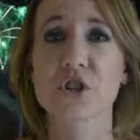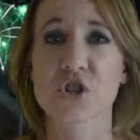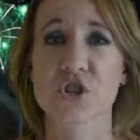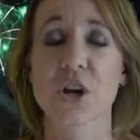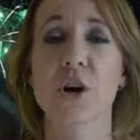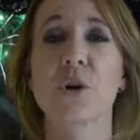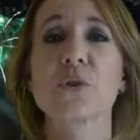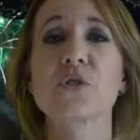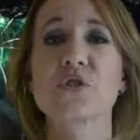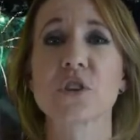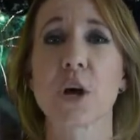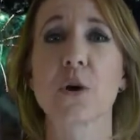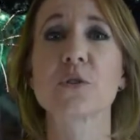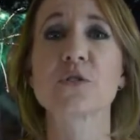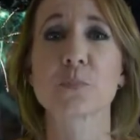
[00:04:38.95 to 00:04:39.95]
show
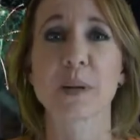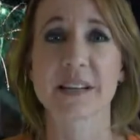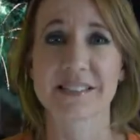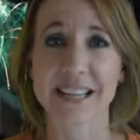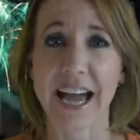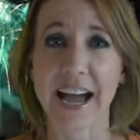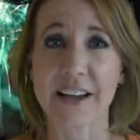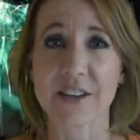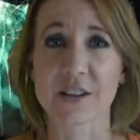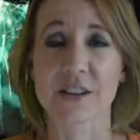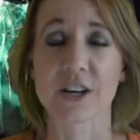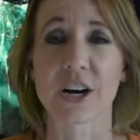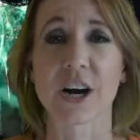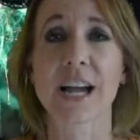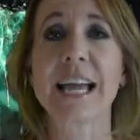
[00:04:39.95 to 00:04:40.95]
so
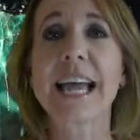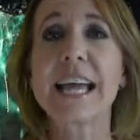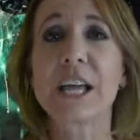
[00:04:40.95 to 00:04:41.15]
spectacular